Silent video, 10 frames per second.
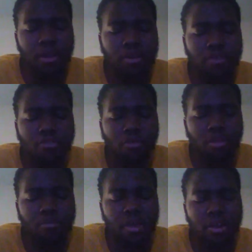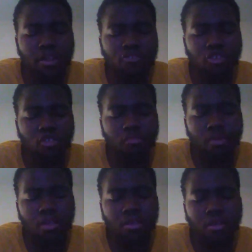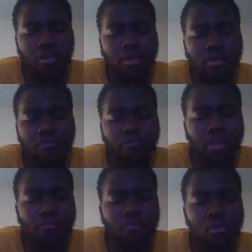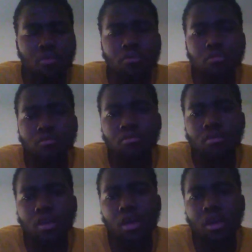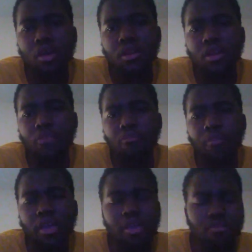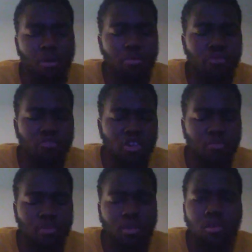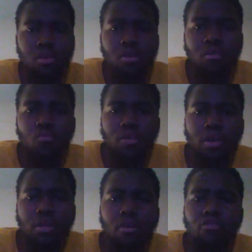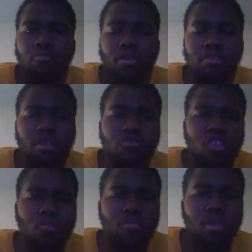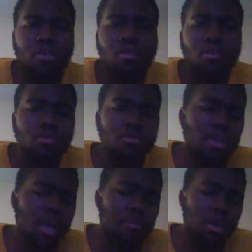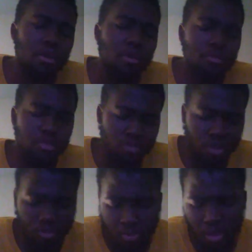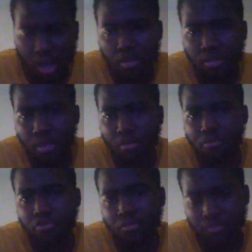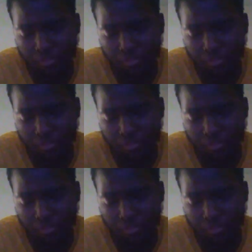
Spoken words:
D'Antoni made an adjustment, Frank Vogel never made his own adjustment. When a coach makes an adjustment, you gotta make your own adjustment as a coach.